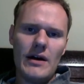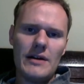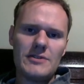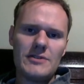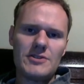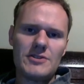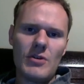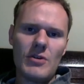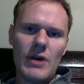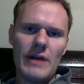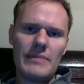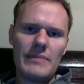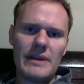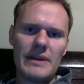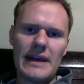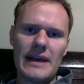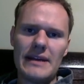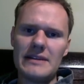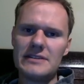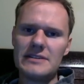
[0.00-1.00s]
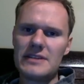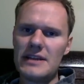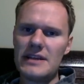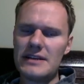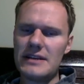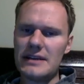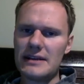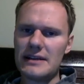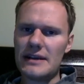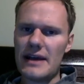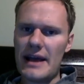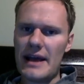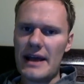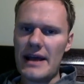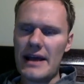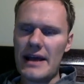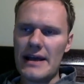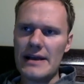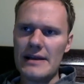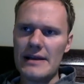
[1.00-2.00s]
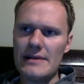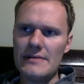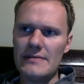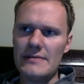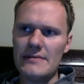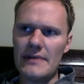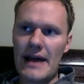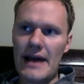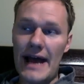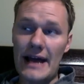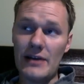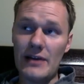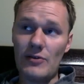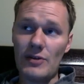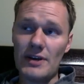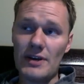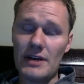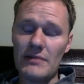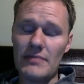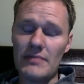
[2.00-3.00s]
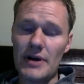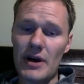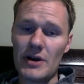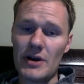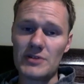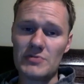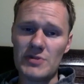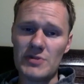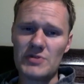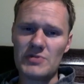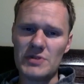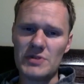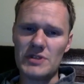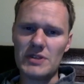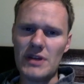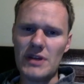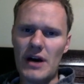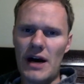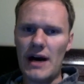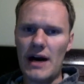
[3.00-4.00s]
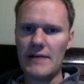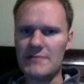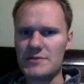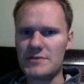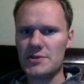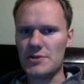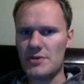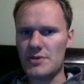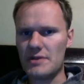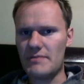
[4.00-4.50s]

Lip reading: And so I began attending a Anglican parish, which was an offshoot.